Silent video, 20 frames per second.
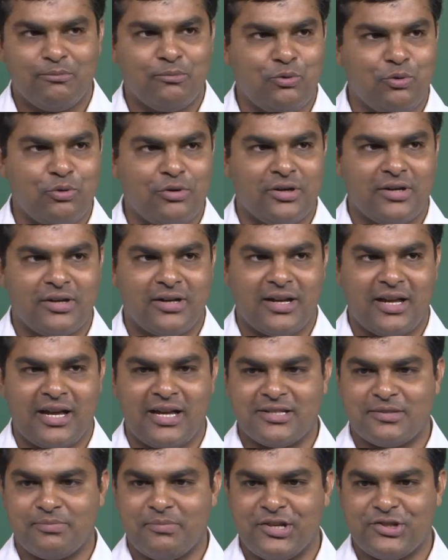More,
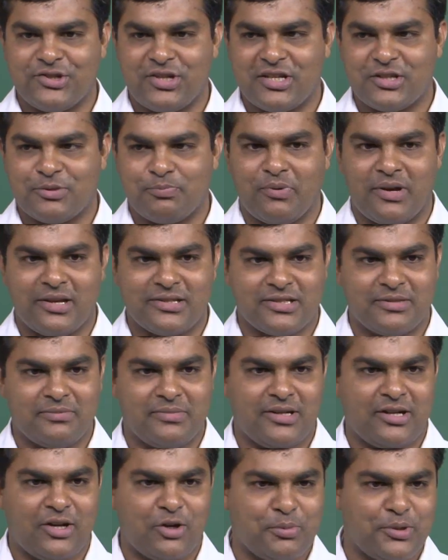as much as
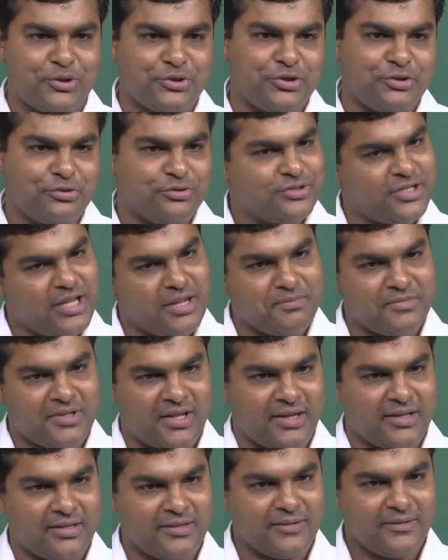possible. How about you? Same
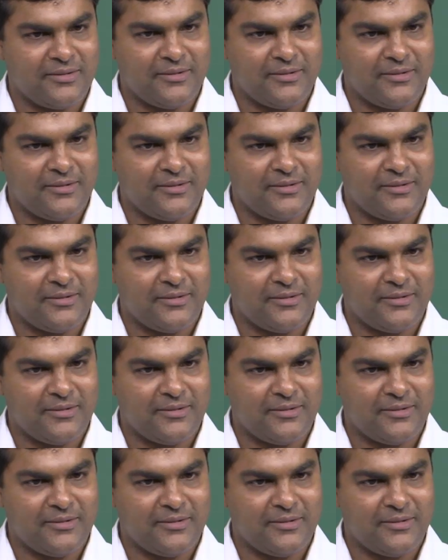thing.